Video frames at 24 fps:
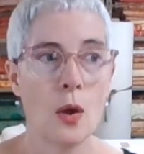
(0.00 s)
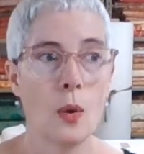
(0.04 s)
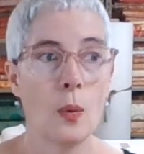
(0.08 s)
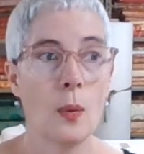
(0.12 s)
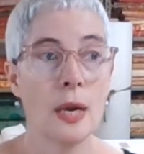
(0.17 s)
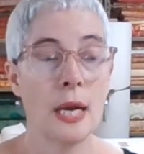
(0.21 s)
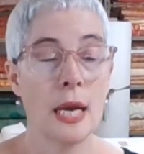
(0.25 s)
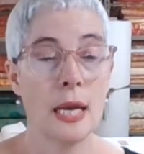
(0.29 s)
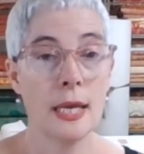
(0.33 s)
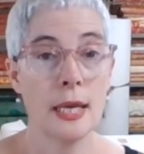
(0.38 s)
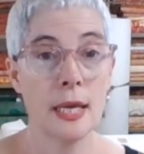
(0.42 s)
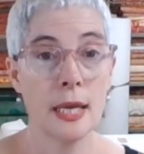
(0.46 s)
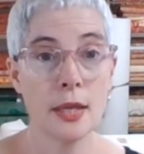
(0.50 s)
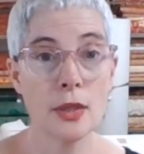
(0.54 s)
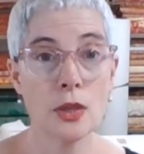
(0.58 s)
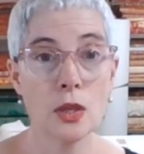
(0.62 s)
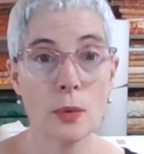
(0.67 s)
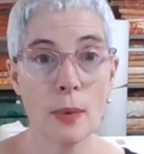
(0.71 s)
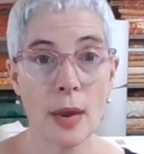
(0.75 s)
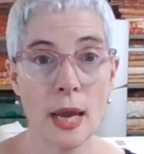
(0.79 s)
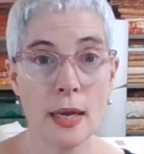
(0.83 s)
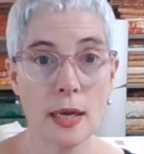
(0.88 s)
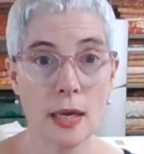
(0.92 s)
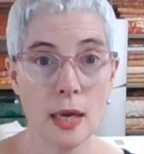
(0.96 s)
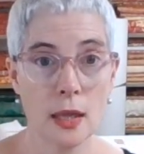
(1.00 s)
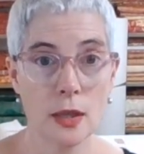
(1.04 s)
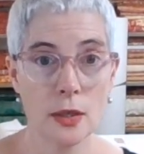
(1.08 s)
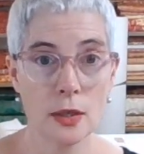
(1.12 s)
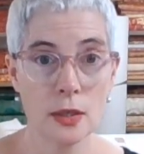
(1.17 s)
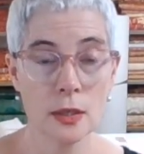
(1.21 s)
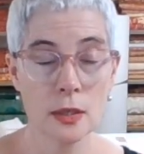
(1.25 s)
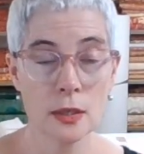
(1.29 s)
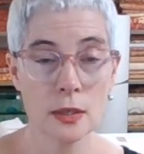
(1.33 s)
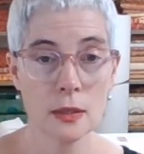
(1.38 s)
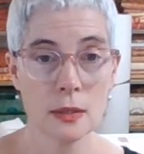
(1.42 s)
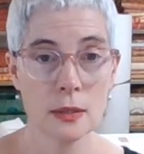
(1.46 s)
when I hit the right
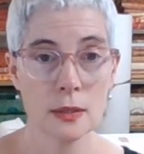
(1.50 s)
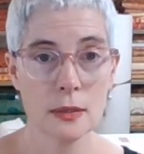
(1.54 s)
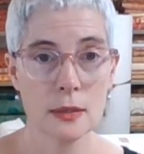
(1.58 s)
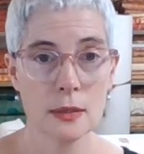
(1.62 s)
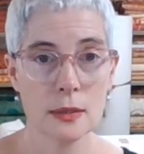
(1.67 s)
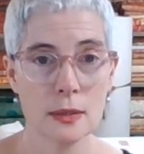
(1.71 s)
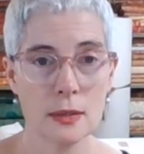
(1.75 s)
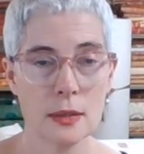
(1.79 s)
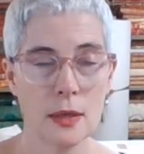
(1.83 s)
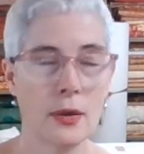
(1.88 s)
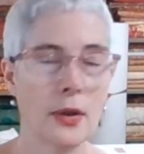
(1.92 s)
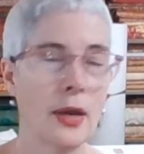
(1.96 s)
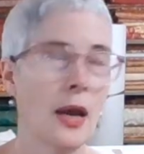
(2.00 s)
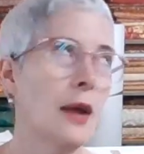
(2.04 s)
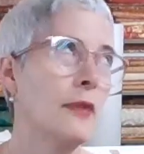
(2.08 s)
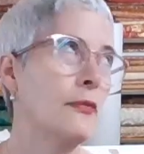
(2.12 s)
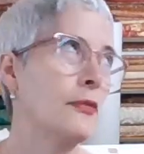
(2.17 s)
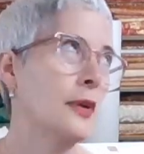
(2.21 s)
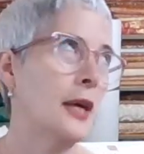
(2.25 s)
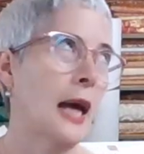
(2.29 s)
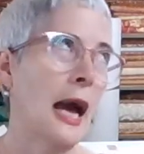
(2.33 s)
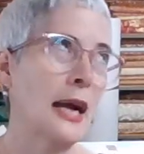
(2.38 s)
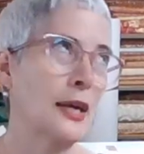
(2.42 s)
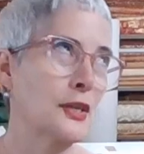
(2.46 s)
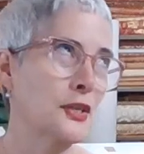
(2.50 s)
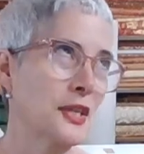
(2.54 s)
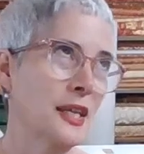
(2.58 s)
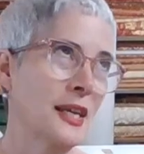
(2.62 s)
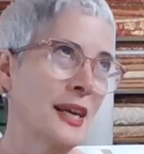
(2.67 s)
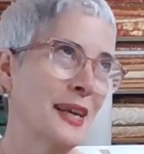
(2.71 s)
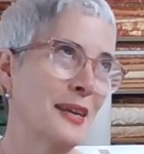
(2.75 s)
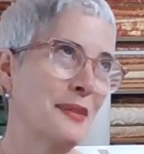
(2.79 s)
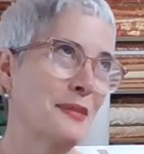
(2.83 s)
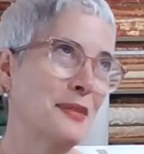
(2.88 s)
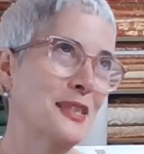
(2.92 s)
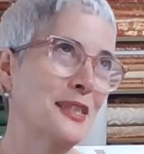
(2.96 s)
color, okay, I feel actually
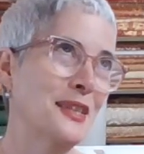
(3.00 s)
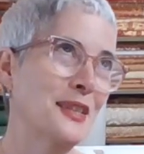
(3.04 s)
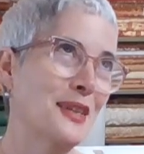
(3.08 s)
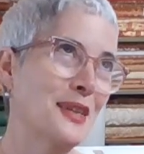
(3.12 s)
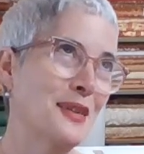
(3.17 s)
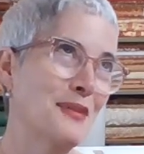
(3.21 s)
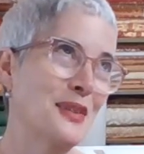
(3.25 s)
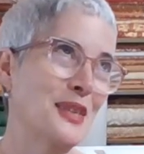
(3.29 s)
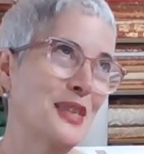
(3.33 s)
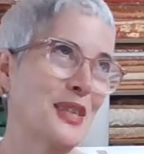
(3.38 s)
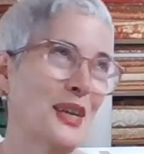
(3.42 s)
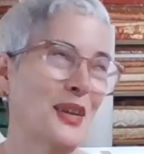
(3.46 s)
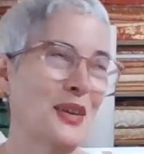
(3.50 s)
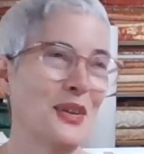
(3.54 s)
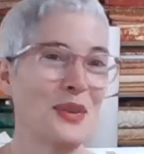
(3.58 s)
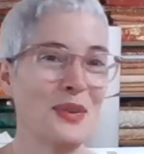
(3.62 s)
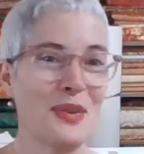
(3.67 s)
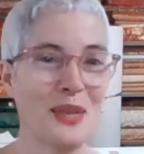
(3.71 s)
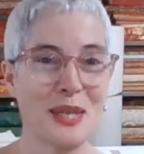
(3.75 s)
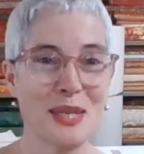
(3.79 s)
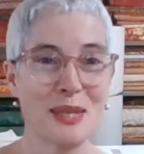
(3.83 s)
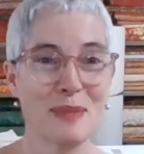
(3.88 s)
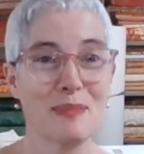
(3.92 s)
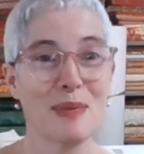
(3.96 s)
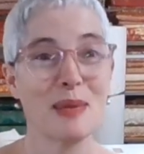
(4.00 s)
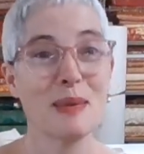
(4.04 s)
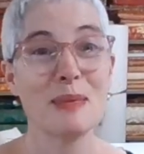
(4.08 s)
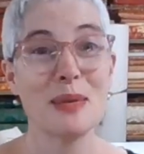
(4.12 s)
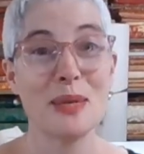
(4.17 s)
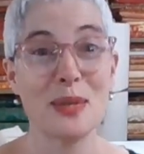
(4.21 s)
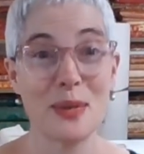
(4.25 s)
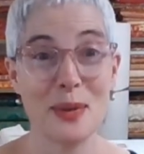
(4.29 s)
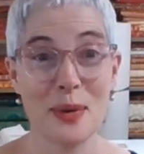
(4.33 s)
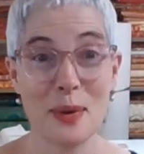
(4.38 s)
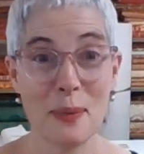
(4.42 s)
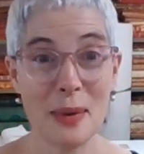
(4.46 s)
kind of silly even until I do this, but I'm going
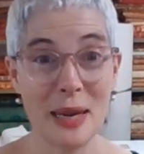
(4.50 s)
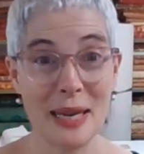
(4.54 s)
to do it.